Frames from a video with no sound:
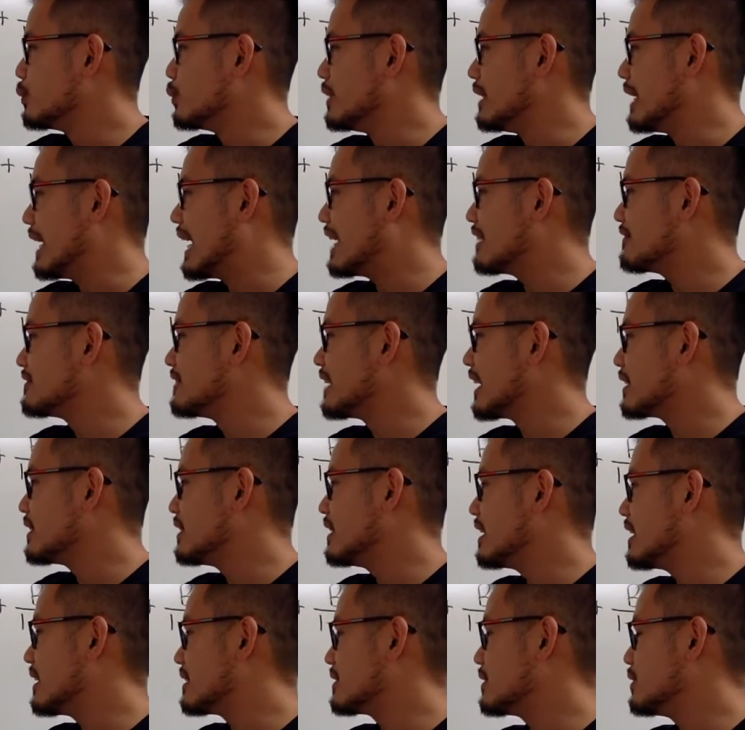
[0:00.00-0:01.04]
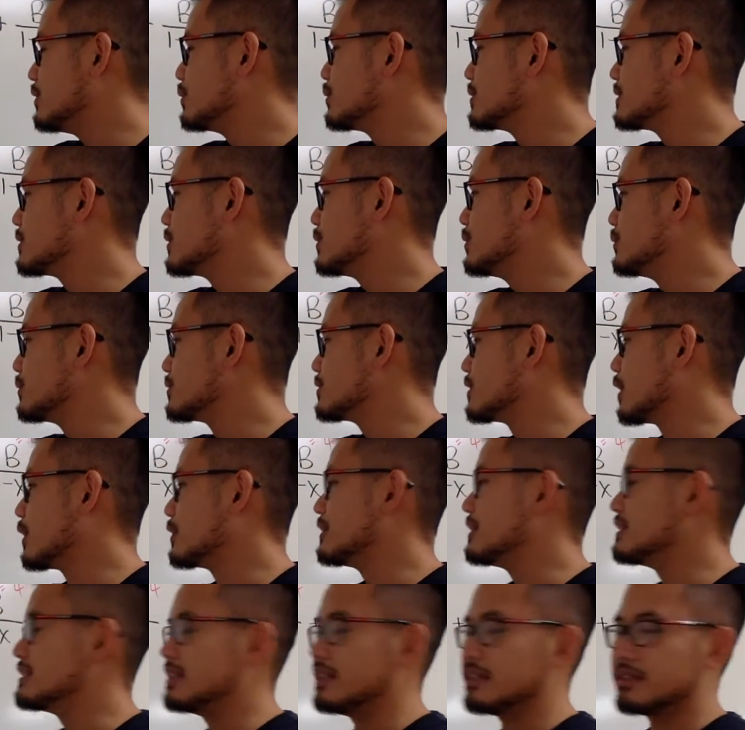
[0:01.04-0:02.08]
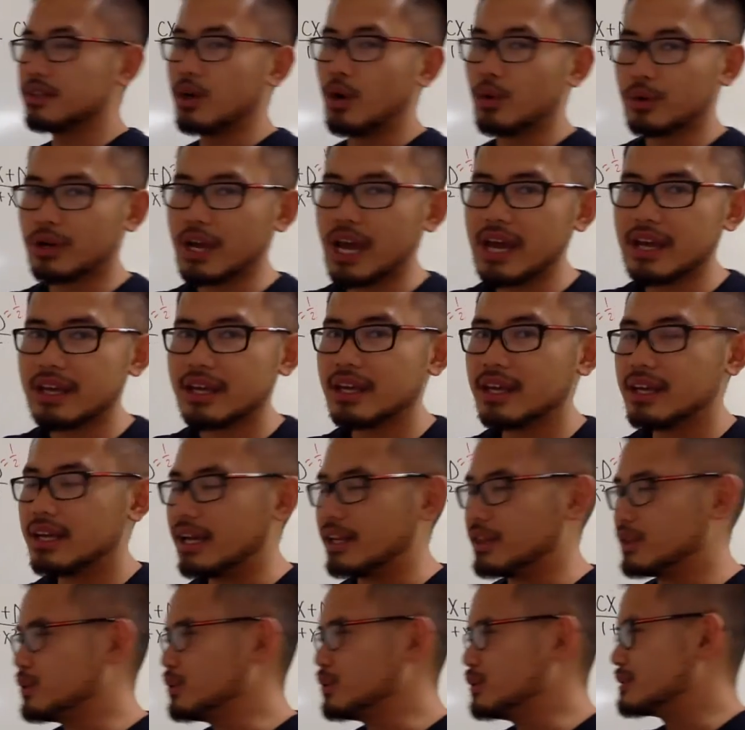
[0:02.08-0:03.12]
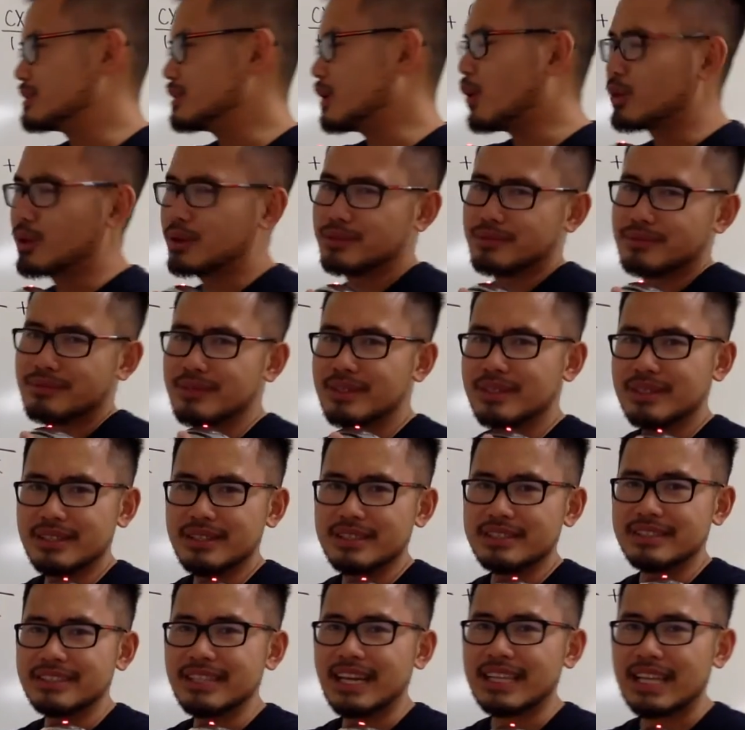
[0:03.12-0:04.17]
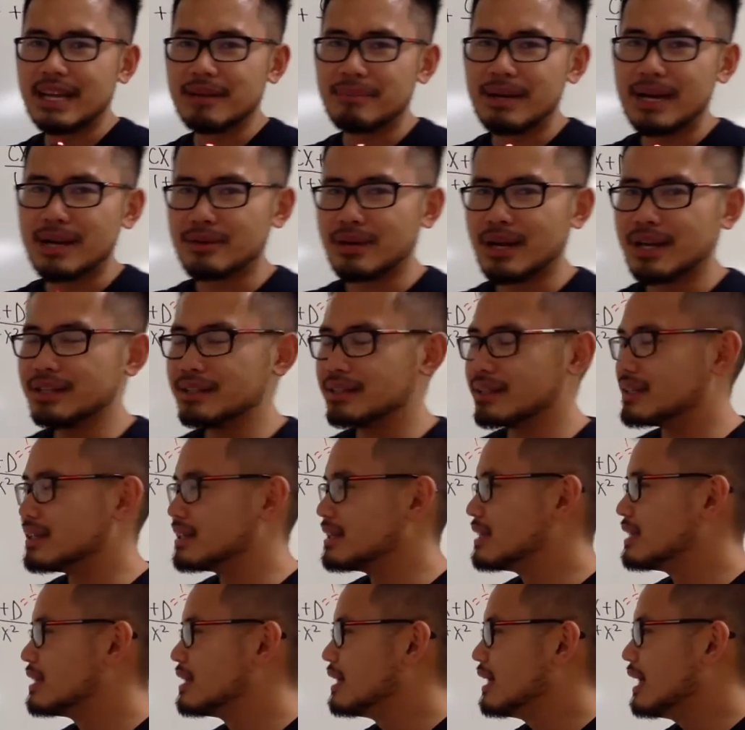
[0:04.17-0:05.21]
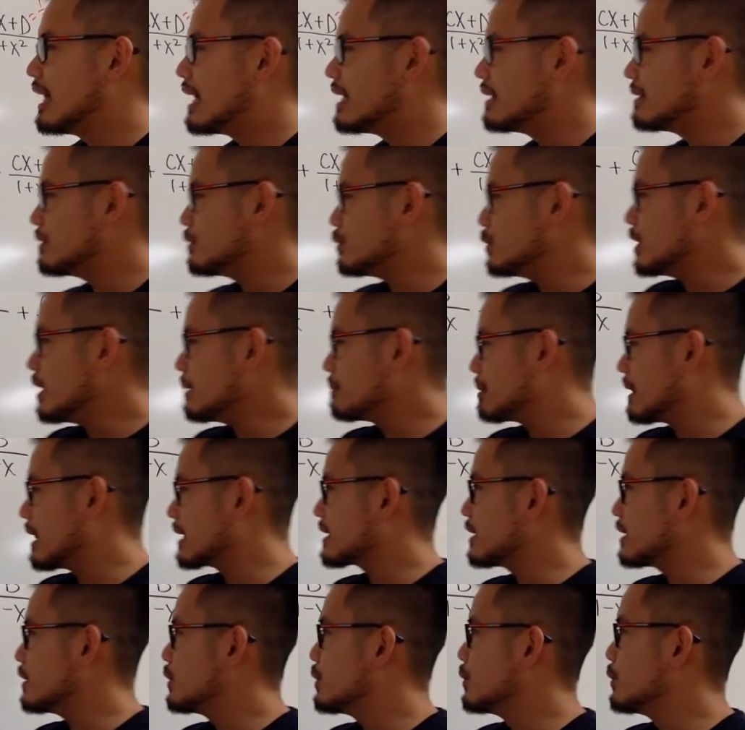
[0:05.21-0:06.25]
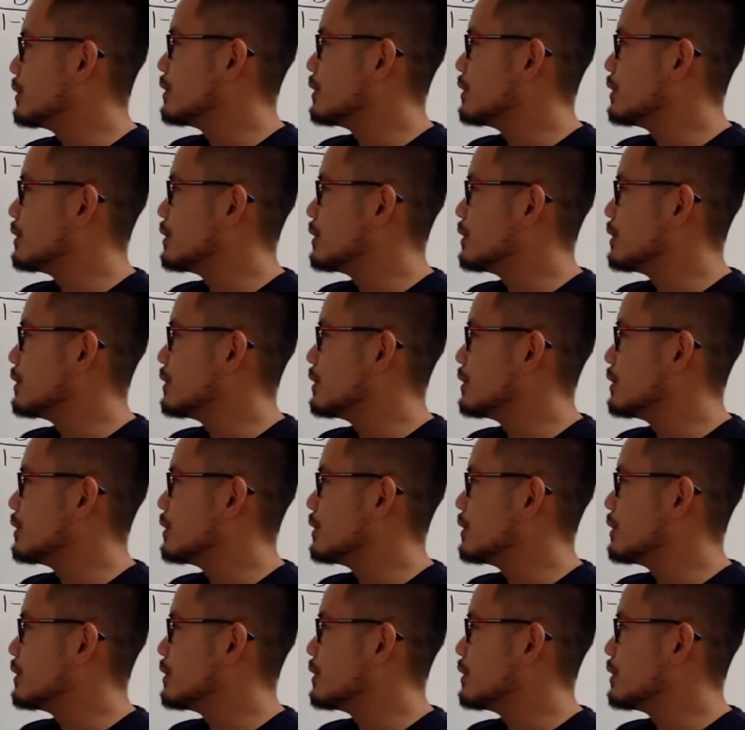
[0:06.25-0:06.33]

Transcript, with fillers: We have not yet used 2, so this is okay. And 2 is okay. It's not that bad, right? And you can plug in 2